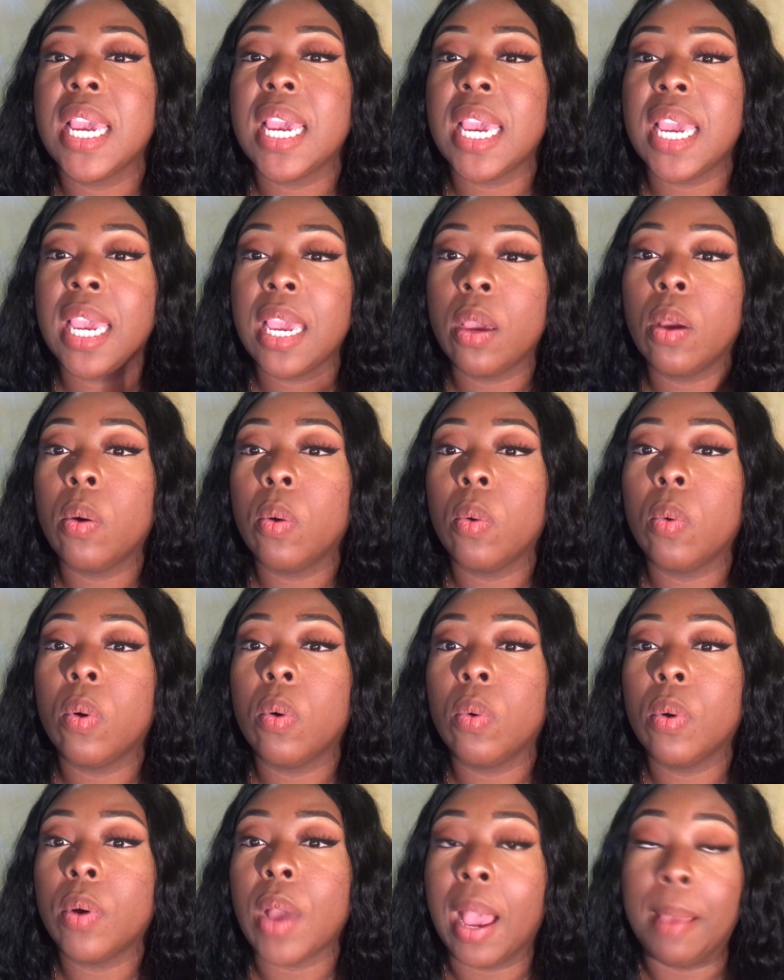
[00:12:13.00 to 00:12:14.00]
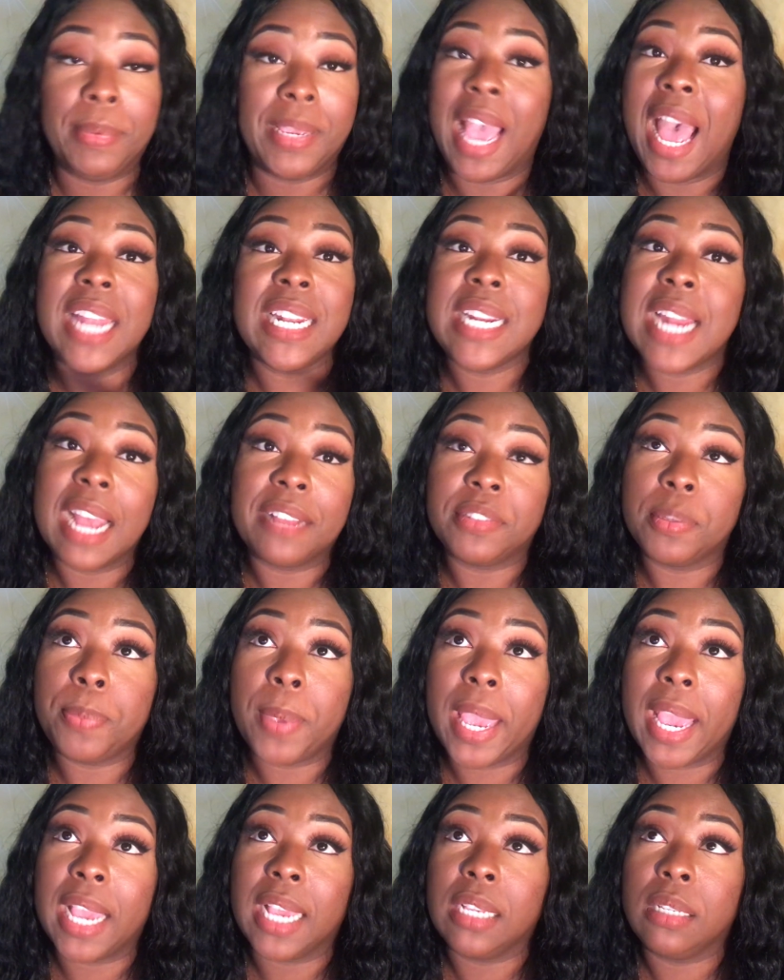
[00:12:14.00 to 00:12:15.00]
It, I mean, I didn't have to
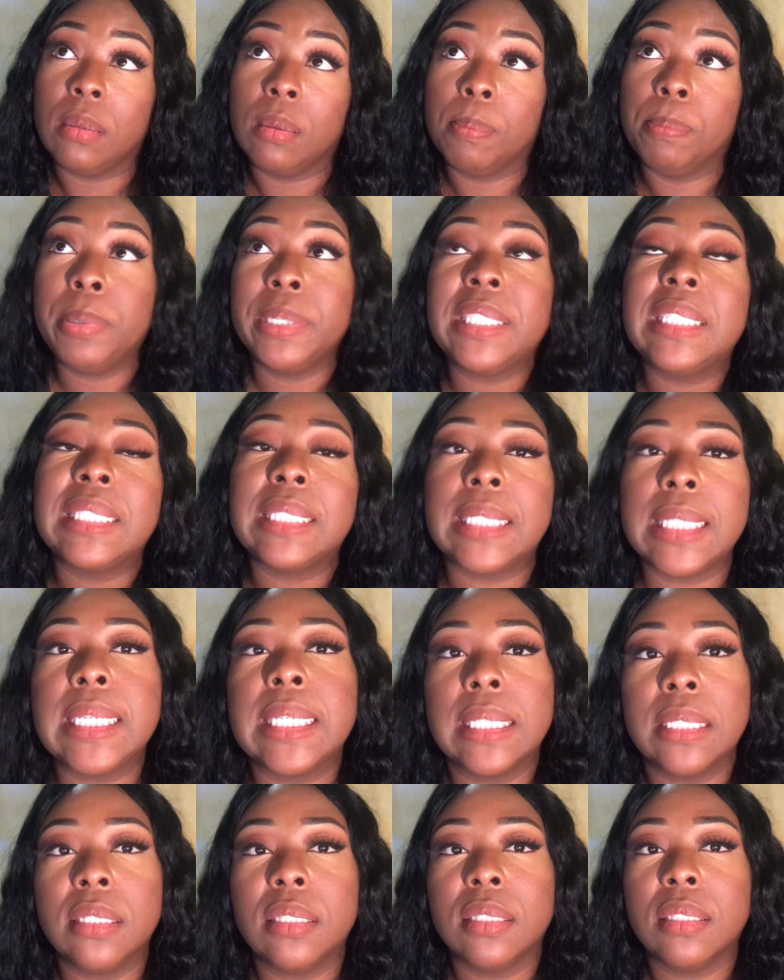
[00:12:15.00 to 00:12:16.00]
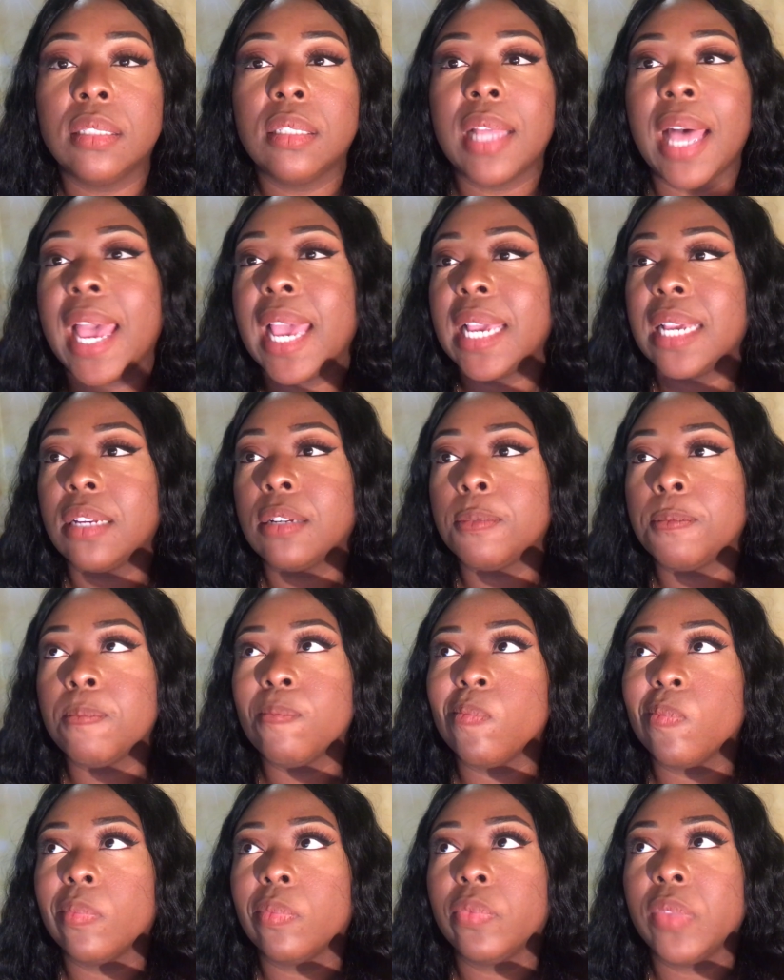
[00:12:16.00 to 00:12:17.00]
pay, but still, like,
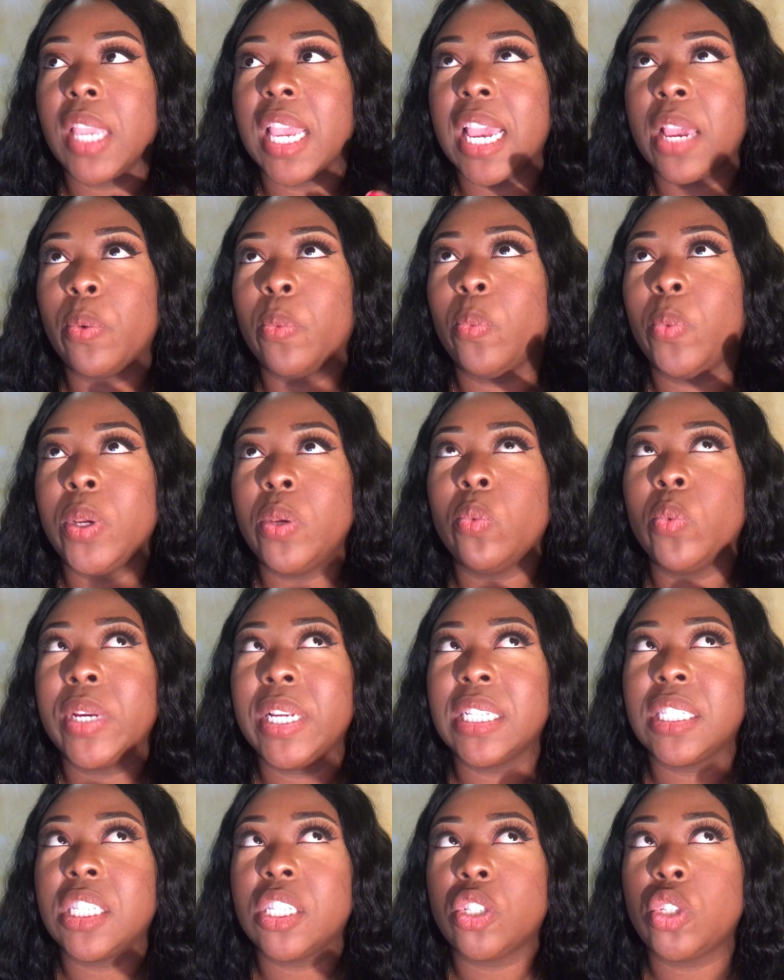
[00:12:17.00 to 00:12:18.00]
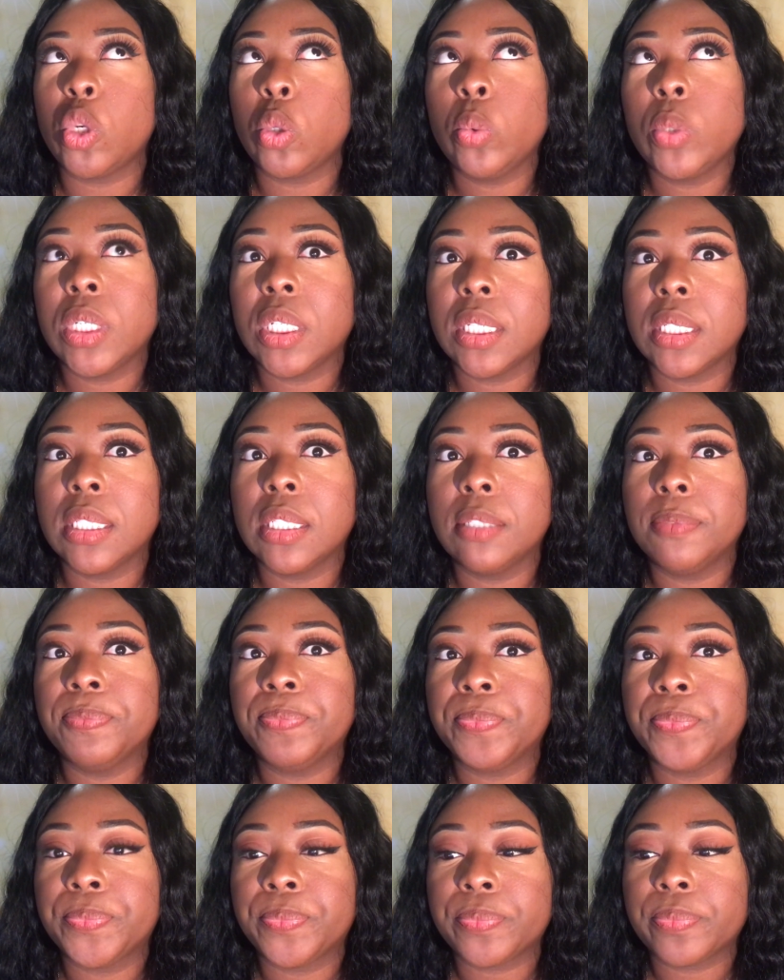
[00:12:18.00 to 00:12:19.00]
it. We went to Tunica,
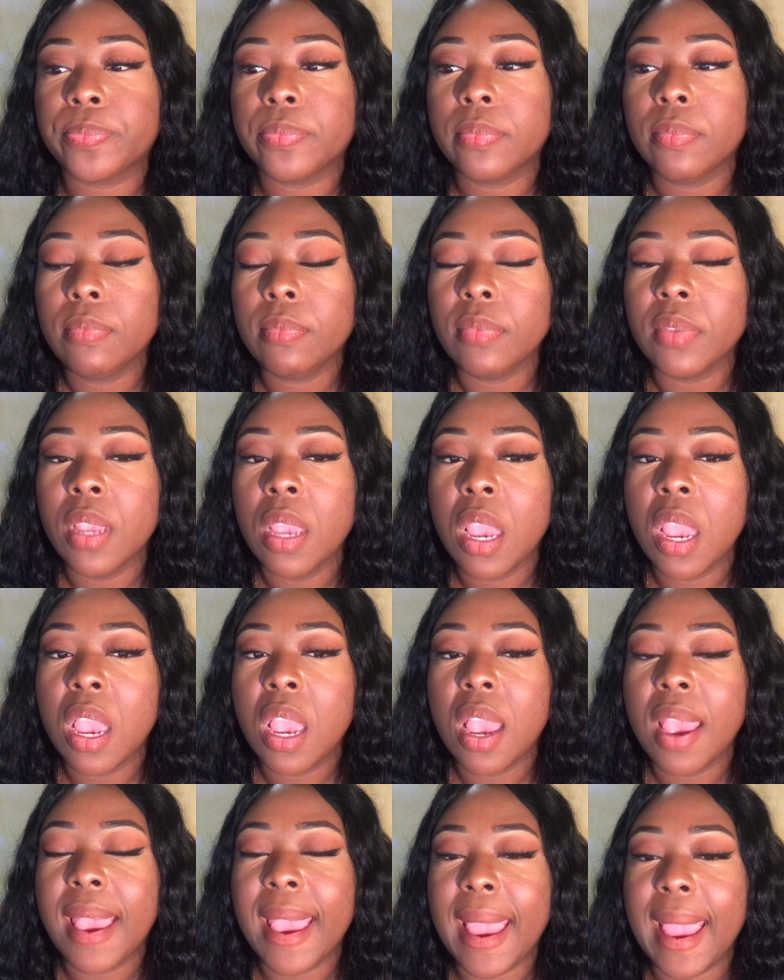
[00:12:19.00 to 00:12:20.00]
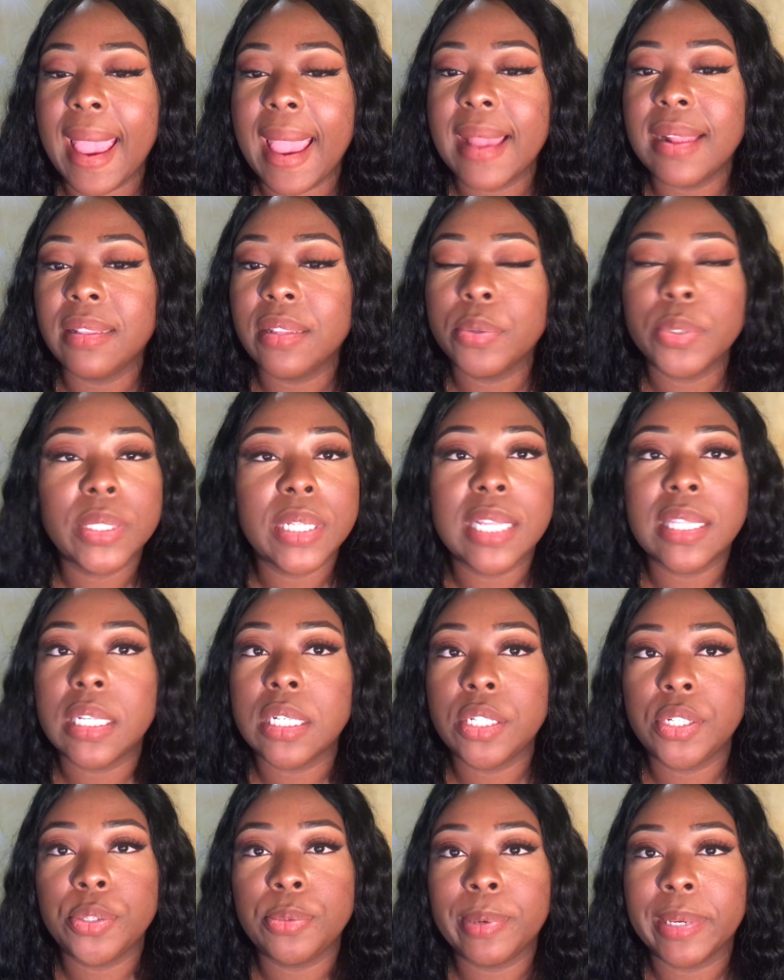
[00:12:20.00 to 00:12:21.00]
and there was
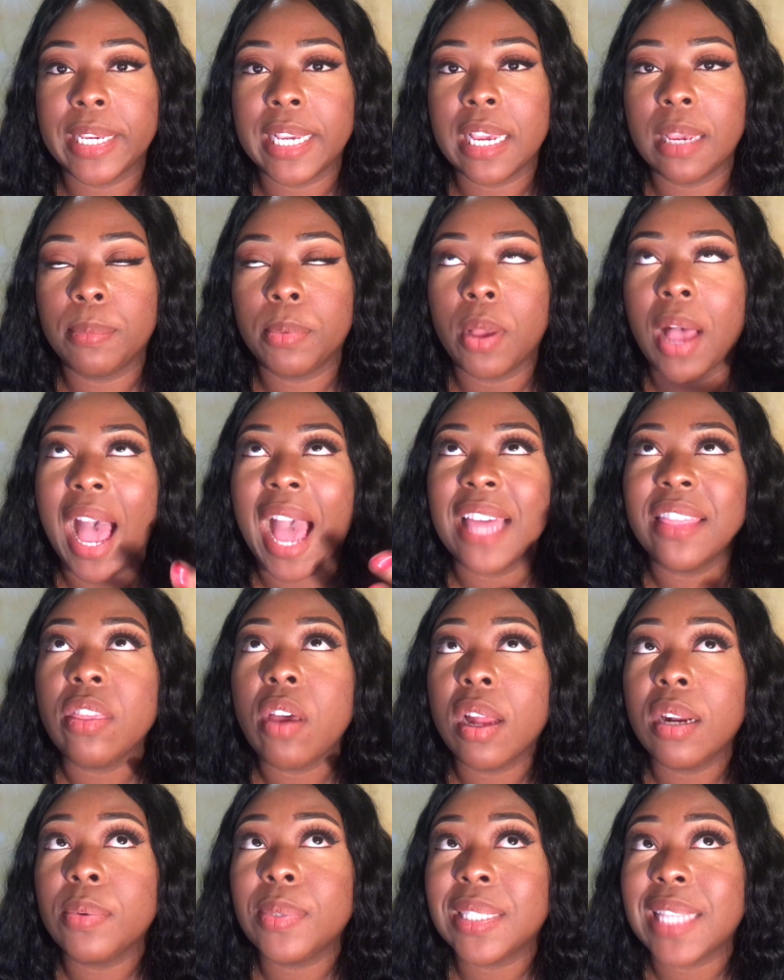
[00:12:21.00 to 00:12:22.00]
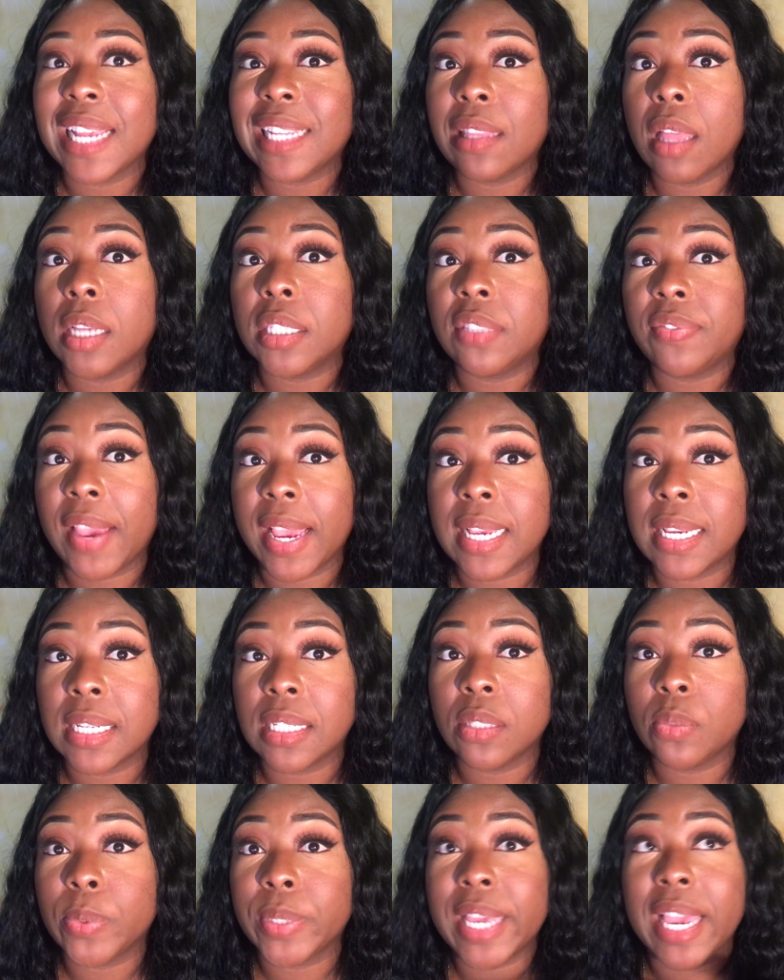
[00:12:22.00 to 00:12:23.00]
nothing to do but gamble. I thought it was like Las
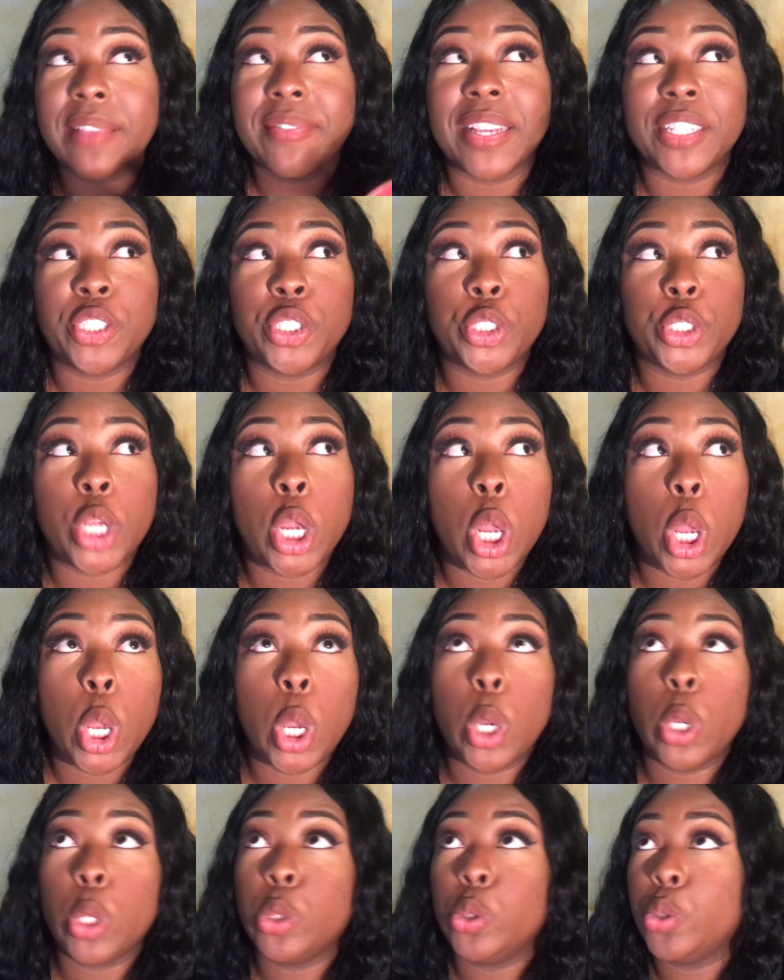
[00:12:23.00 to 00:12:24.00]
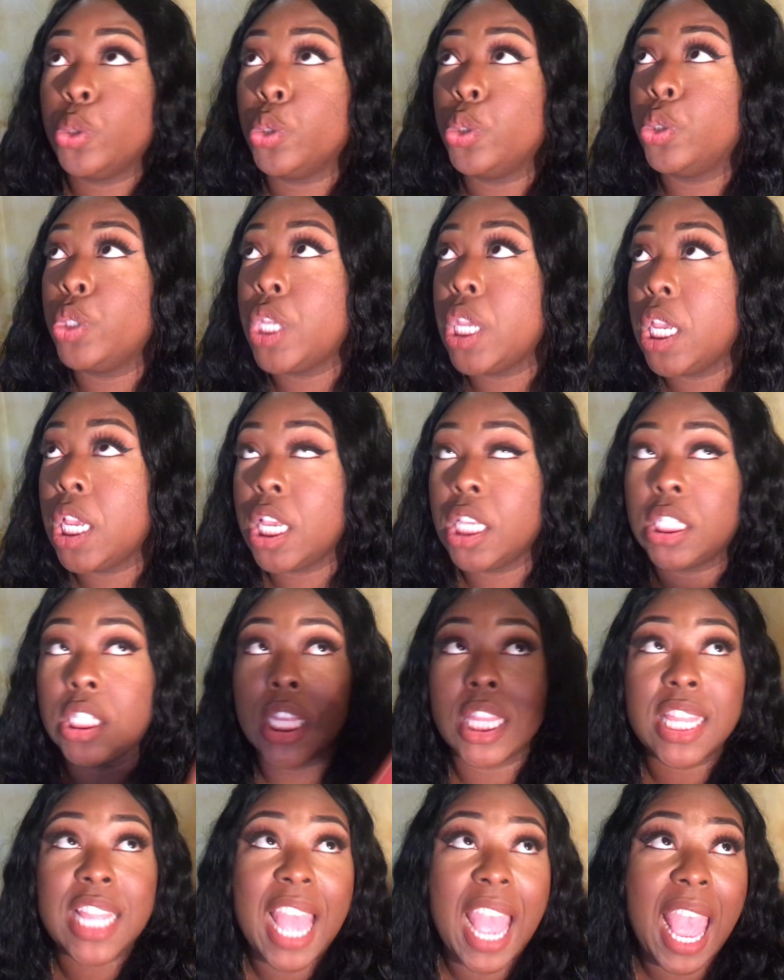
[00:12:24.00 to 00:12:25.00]
Vegas, where they have, like, shows and this
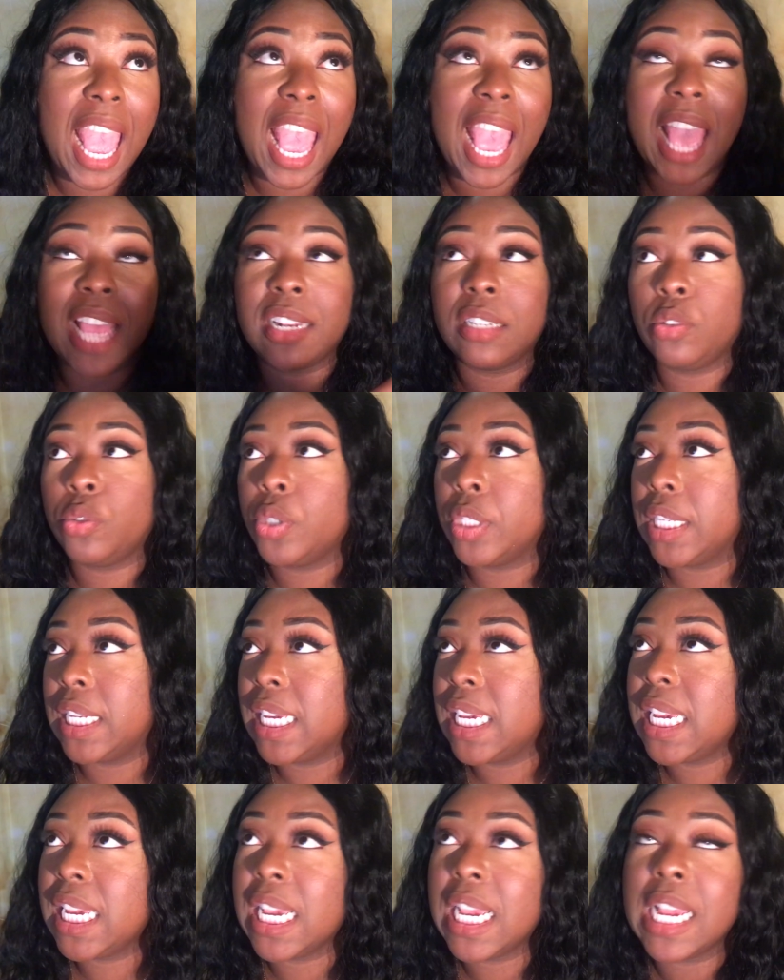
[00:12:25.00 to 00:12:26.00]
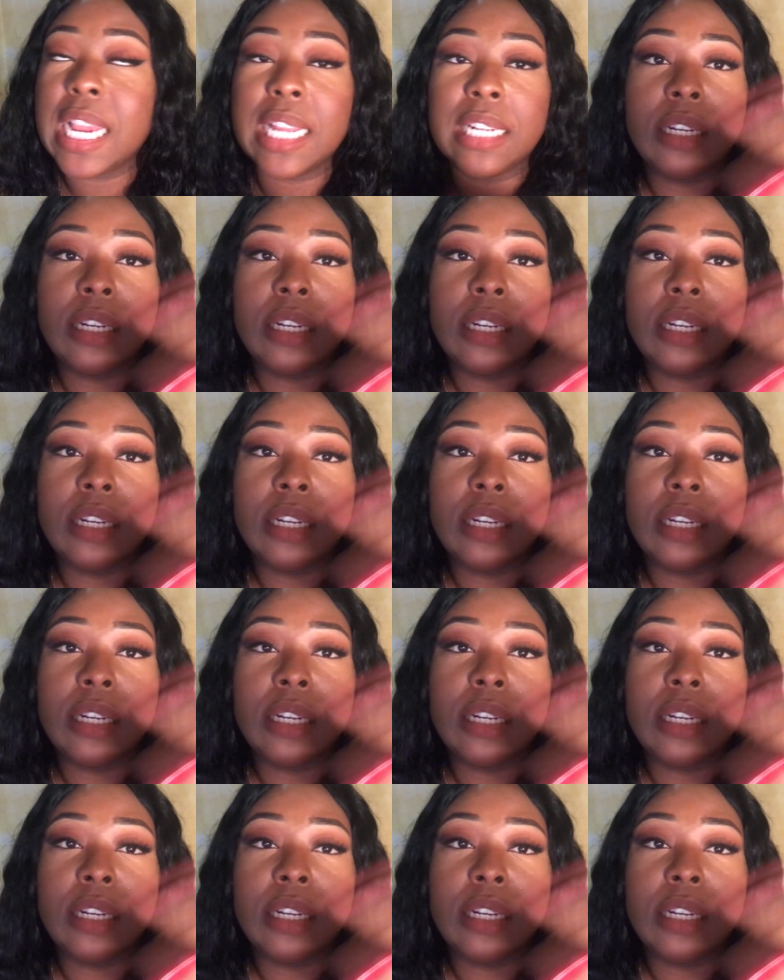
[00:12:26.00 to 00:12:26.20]
and that, and you can eat.